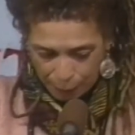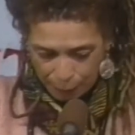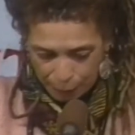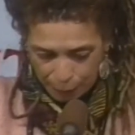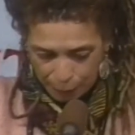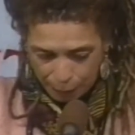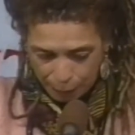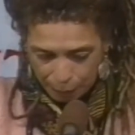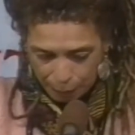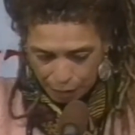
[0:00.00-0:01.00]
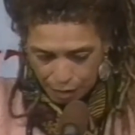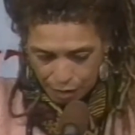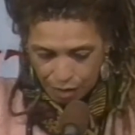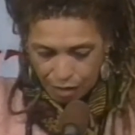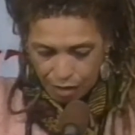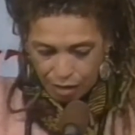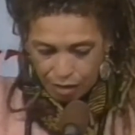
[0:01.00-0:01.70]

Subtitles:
(silence)